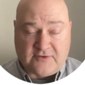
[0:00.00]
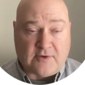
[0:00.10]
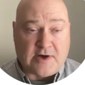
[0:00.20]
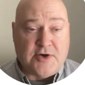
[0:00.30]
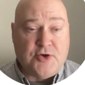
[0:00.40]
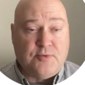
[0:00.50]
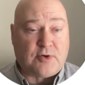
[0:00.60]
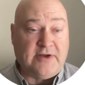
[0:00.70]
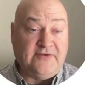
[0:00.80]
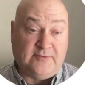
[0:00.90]
So our new
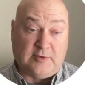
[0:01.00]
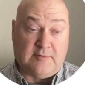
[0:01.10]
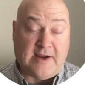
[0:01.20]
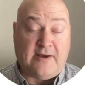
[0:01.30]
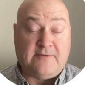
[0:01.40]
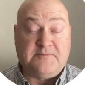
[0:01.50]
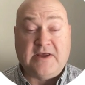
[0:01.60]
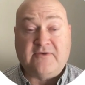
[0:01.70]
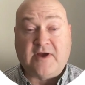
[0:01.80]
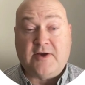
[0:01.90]
principal amount
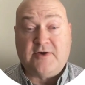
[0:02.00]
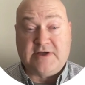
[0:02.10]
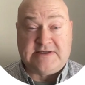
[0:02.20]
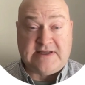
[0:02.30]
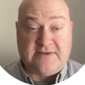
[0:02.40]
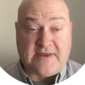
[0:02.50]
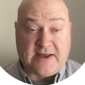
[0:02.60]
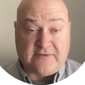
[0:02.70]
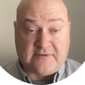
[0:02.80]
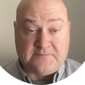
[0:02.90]
is
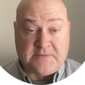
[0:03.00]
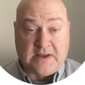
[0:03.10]
110,000.